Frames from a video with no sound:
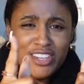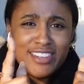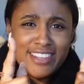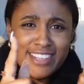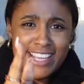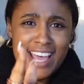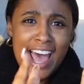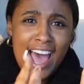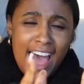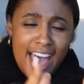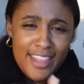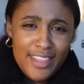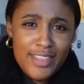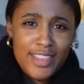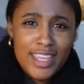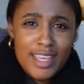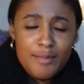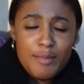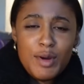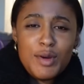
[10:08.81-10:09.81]
just had
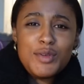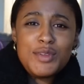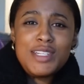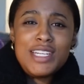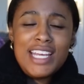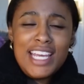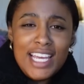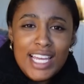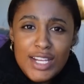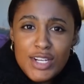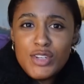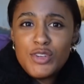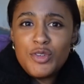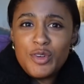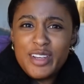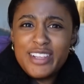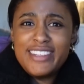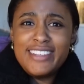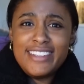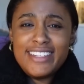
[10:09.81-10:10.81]
the most
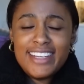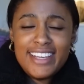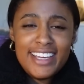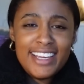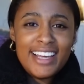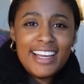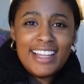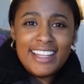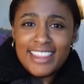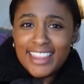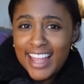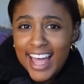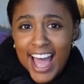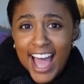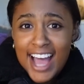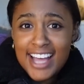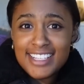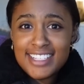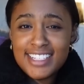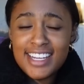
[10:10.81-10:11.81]
interesting
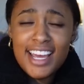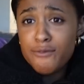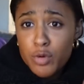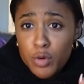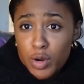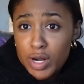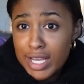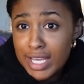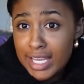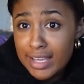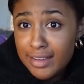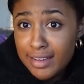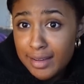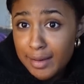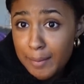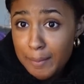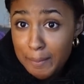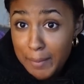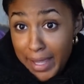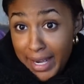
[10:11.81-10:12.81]
last 40
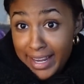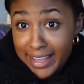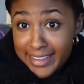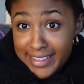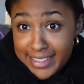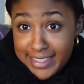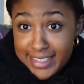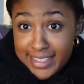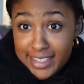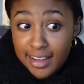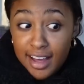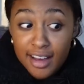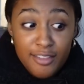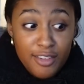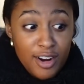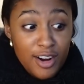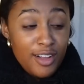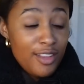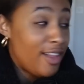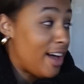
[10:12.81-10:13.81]
minutes of
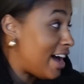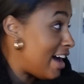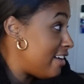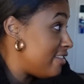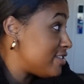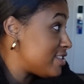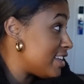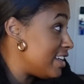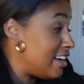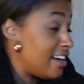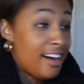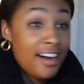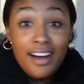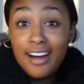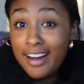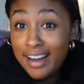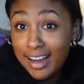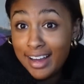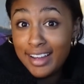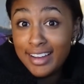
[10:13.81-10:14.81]
our lives in a
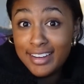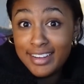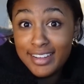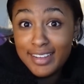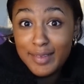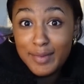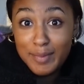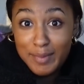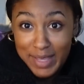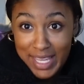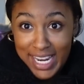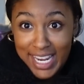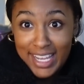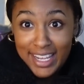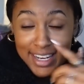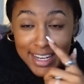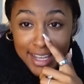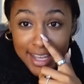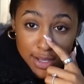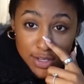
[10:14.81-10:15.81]
hot minute.
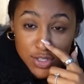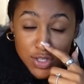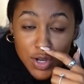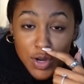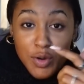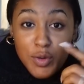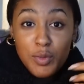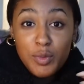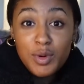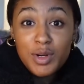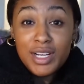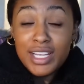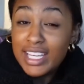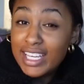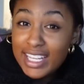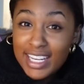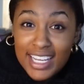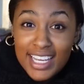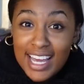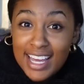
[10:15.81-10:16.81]
So we're
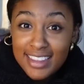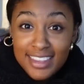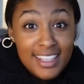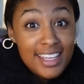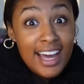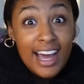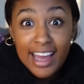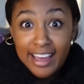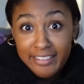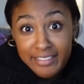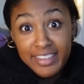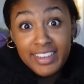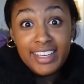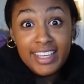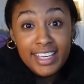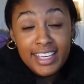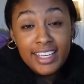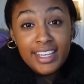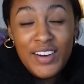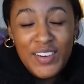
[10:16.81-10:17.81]
eating at the
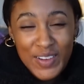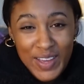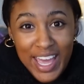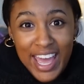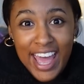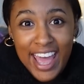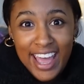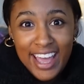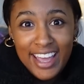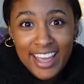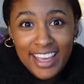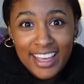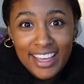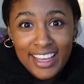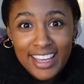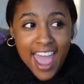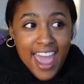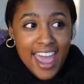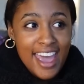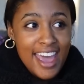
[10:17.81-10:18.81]
Ivy, okay?
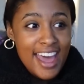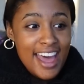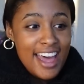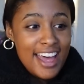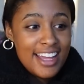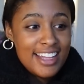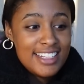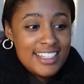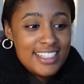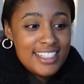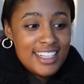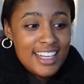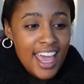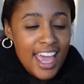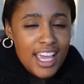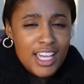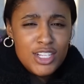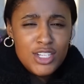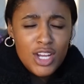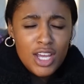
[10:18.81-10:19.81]
And
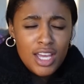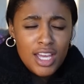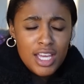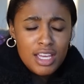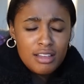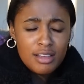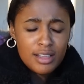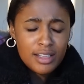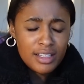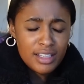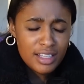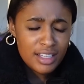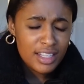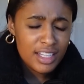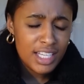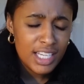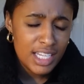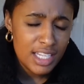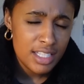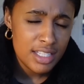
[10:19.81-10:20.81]
AJ
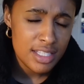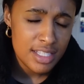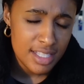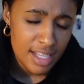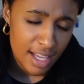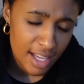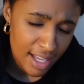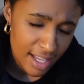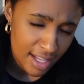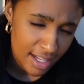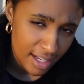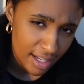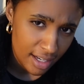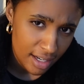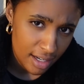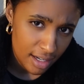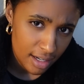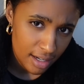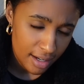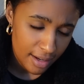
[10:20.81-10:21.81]
leans
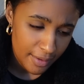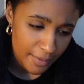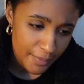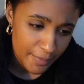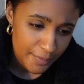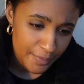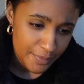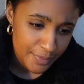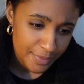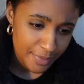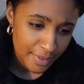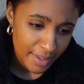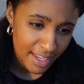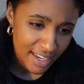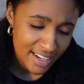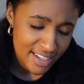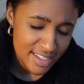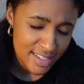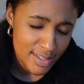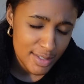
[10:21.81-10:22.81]
in
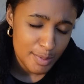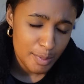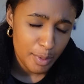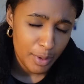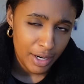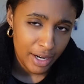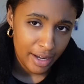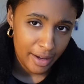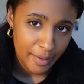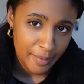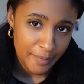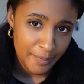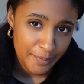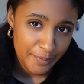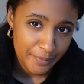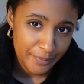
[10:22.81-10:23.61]
and he says, "Bria,